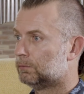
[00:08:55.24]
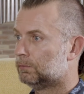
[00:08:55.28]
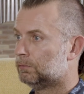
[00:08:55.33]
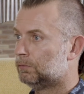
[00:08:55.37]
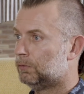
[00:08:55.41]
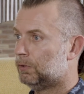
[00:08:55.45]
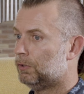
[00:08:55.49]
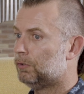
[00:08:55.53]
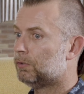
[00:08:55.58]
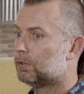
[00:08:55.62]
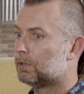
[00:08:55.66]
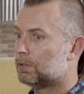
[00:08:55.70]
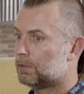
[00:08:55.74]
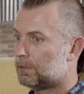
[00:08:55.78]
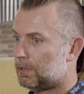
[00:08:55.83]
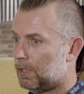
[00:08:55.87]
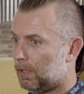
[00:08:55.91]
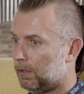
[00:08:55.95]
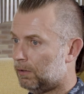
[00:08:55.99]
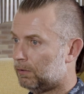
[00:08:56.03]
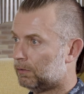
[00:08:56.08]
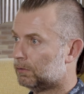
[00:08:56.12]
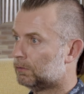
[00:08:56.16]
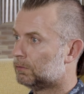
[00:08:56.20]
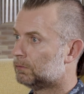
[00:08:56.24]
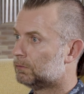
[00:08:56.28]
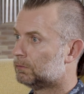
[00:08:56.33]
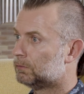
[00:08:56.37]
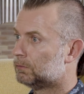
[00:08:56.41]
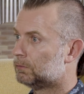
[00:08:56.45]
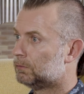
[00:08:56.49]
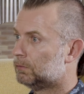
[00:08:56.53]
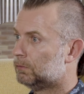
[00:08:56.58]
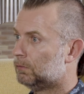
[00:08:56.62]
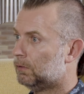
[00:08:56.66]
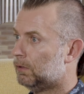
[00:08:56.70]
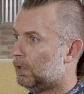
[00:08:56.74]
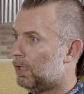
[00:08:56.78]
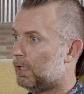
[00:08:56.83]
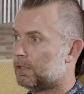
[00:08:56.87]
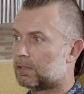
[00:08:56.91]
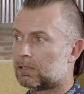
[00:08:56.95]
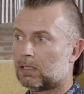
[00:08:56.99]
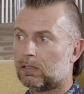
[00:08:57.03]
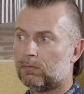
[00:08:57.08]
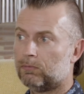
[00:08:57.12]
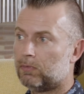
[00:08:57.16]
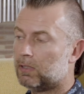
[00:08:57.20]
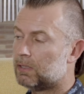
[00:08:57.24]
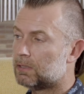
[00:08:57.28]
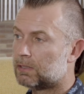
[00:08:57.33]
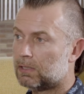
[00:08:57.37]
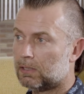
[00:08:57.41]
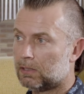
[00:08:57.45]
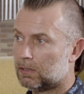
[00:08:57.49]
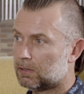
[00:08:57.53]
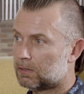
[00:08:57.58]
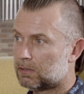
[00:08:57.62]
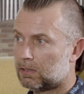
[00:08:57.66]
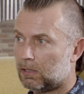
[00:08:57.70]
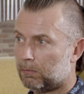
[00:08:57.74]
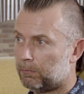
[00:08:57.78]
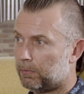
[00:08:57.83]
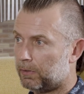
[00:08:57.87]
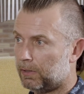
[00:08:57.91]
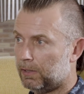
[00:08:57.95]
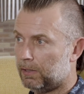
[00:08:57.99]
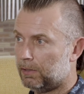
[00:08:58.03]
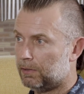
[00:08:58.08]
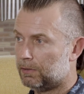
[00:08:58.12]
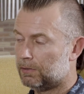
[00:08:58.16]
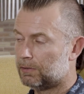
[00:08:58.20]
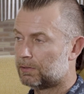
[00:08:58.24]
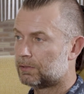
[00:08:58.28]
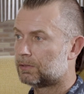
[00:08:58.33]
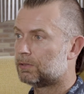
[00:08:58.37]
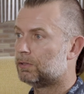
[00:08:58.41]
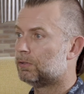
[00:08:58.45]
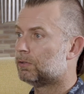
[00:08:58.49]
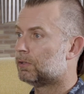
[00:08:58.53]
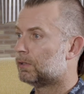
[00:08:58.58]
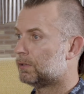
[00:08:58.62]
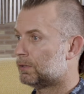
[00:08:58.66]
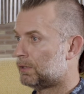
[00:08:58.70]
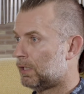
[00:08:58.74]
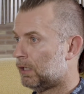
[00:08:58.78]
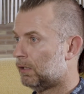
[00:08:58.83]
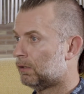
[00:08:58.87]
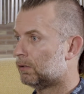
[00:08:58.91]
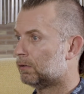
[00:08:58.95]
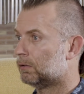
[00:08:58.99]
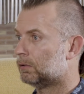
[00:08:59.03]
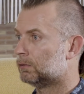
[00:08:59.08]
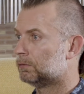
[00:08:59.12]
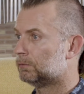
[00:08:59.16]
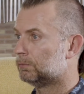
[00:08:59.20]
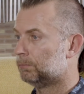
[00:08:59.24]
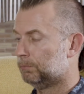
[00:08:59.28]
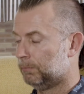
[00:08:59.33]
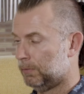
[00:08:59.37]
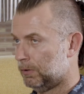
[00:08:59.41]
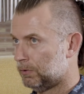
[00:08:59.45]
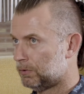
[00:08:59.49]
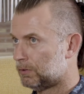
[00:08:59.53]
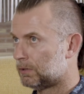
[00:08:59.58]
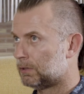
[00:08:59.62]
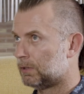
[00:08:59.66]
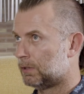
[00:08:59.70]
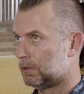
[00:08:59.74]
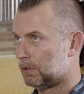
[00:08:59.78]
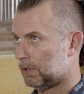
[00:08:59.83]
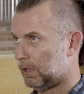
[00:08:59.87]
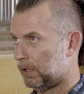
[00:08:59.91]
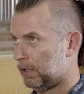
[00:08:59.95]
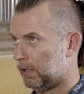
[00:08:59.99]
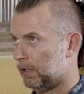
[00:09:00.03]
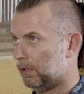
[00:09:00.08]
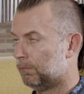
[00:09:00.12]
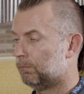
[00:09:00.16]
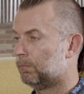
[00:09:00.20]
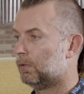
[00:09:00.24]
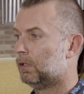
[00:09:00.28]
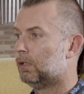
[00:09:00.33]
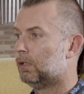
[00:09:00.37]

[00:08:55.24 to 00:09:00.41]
You can tell, as convincing as someone is, you can tell most of the time,